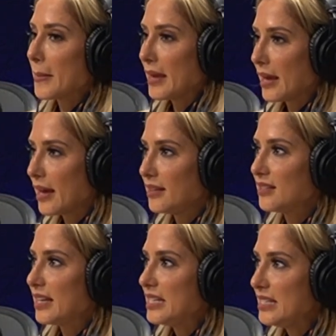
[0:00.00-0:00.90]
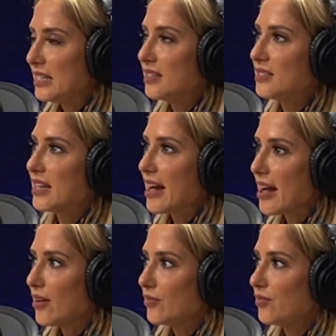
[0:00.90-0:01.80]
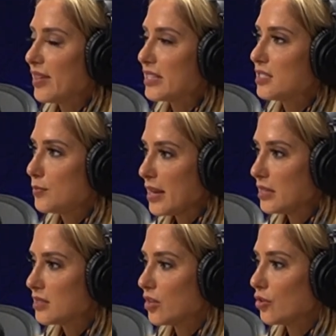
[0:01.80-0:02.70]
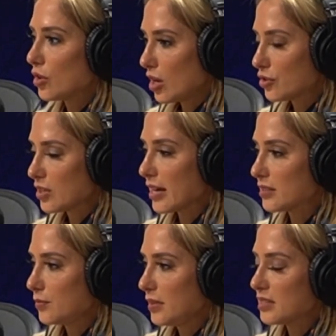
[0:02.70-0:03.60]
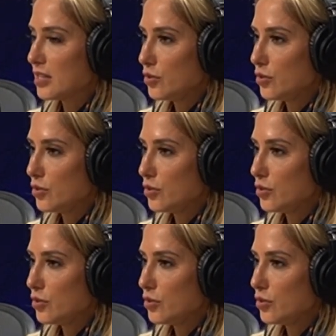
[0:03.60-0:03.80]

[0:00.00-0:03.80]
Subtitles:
And I needed to have that space under contract because I